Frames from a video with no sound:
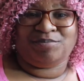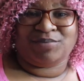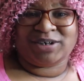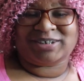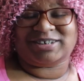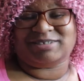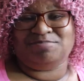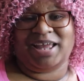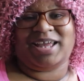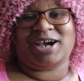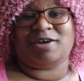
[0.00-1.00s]
books
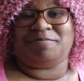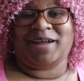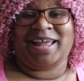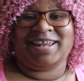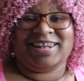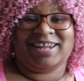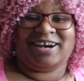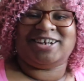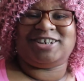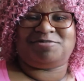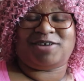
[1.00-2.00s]
make up a
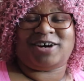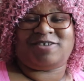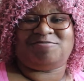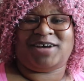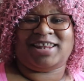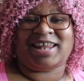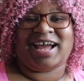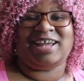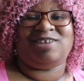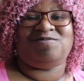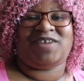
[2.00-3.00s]
large part of my
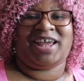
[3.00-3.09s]
life,